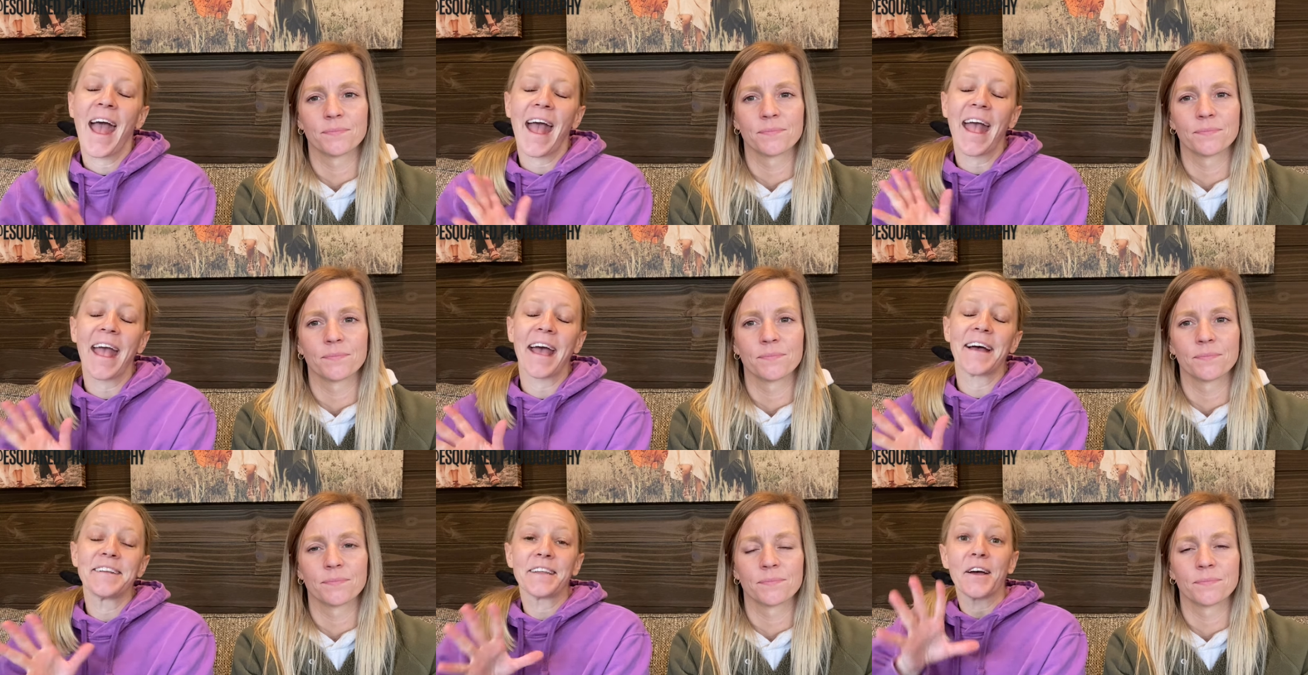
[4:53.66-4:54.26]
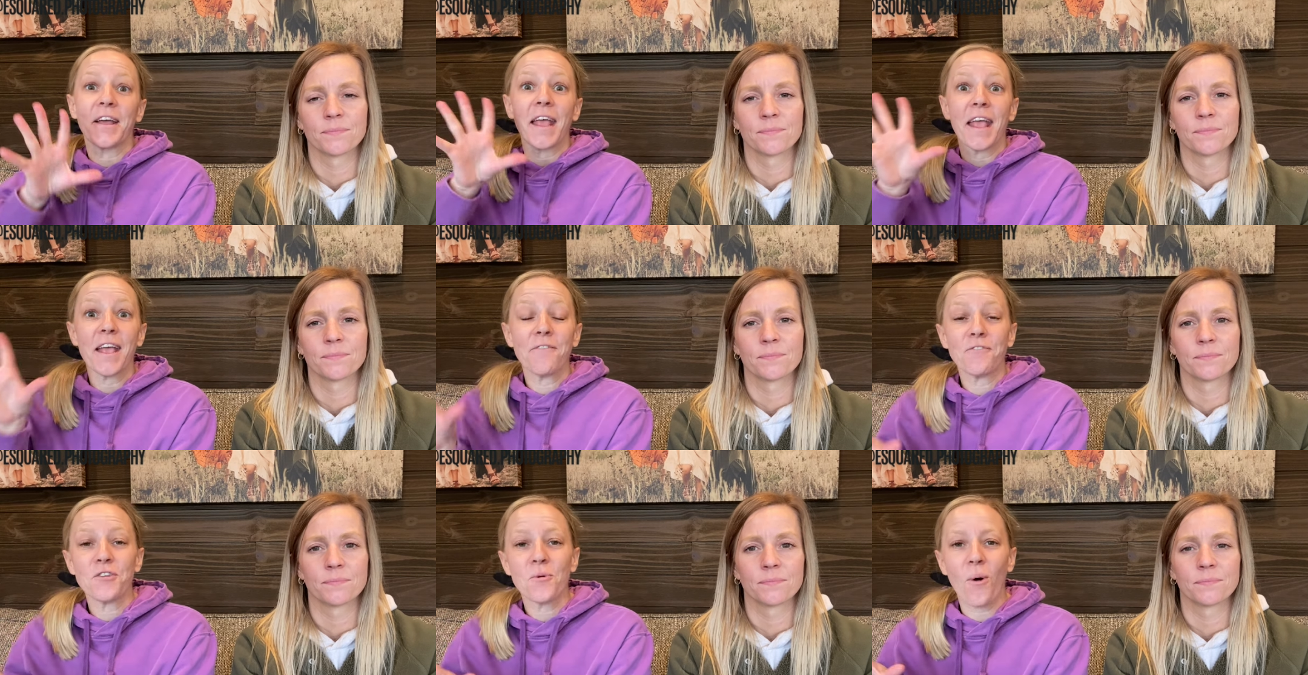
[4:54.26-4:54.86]
Speaker 1: And
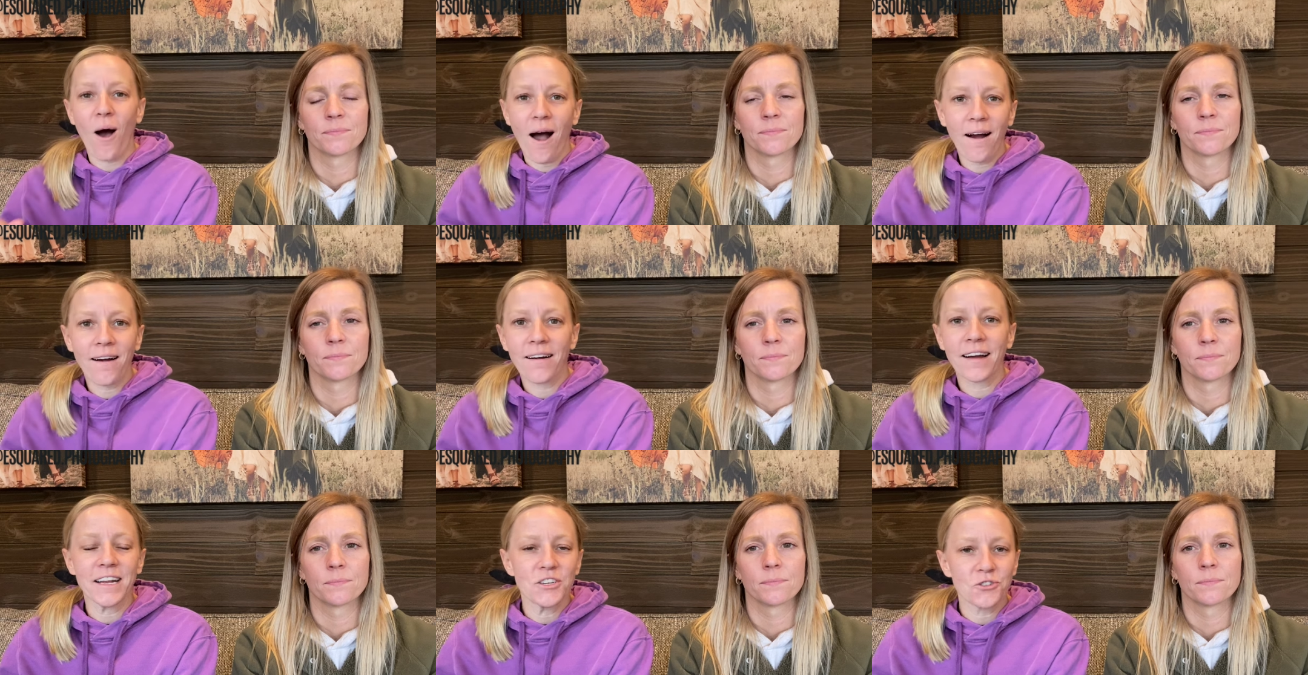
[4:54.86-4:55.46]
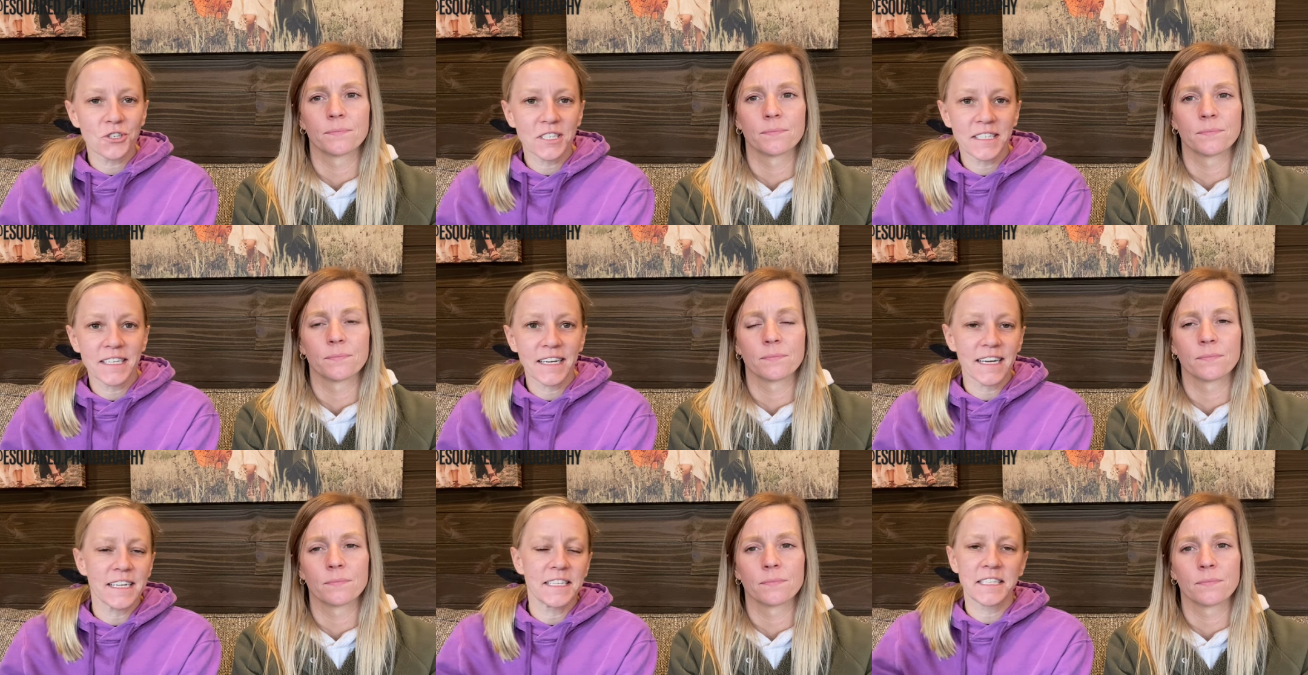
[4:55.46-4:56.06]
if you are interested
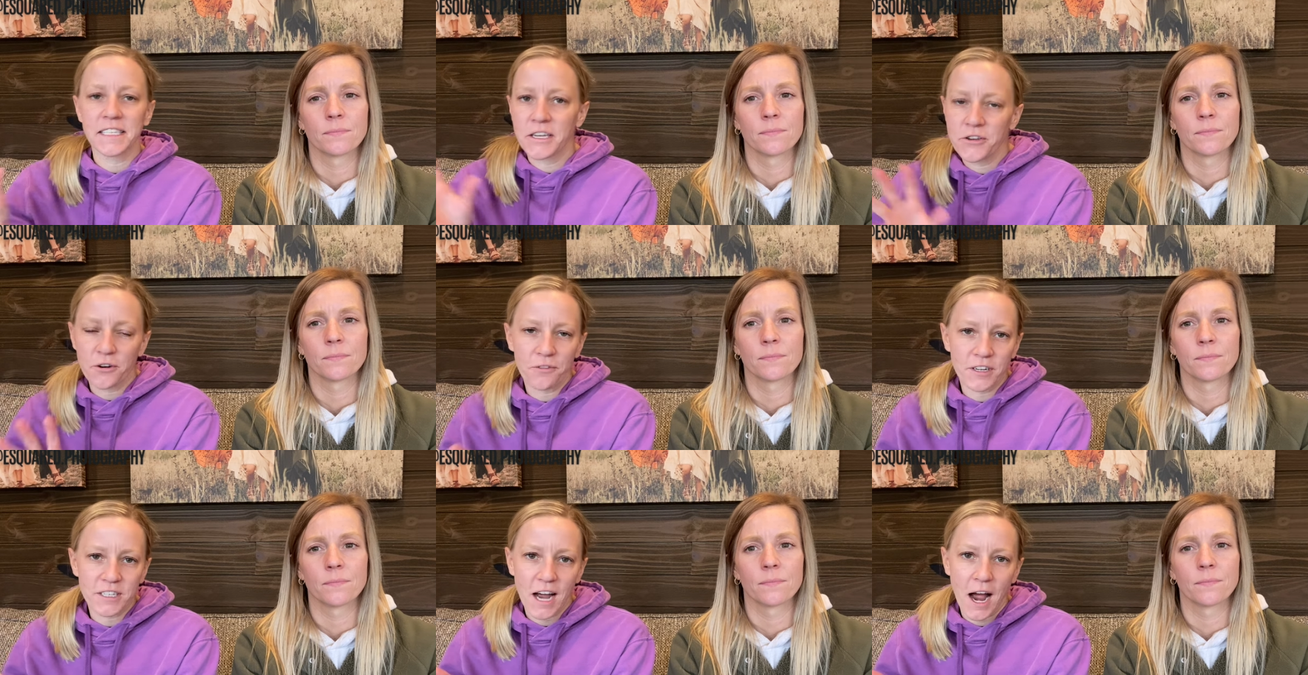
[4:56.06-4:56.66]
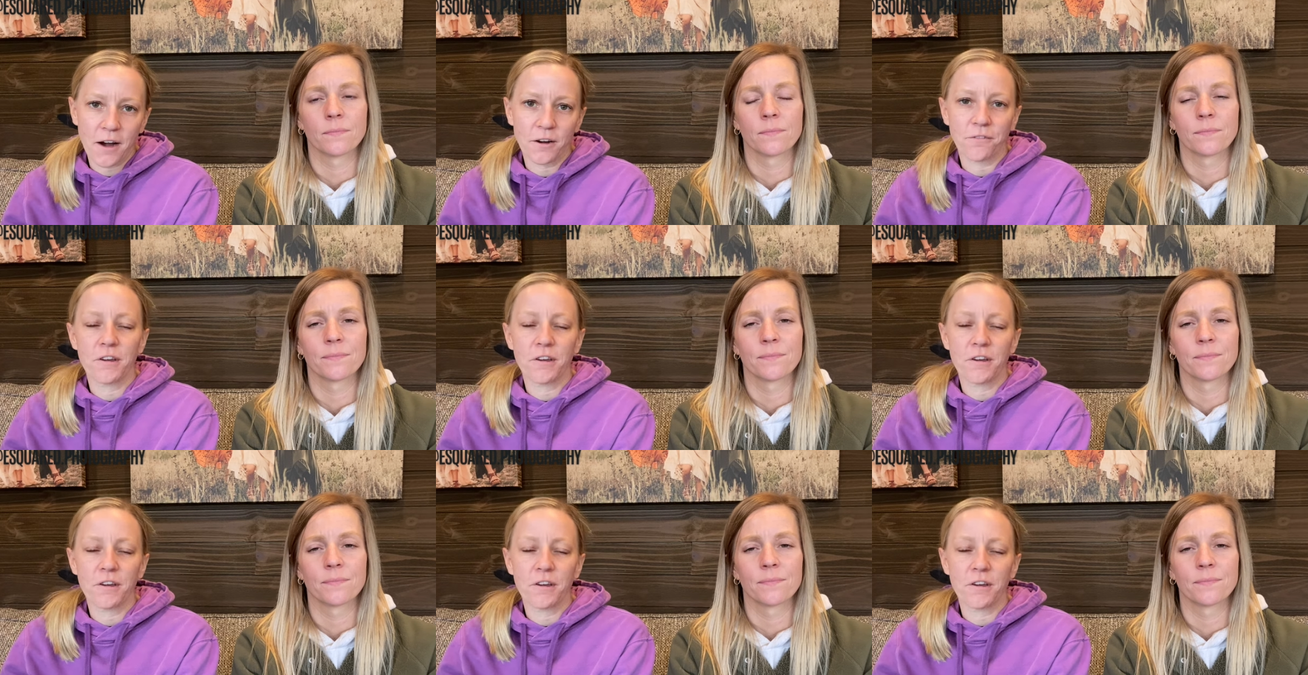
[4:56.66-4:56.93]
in senior photography,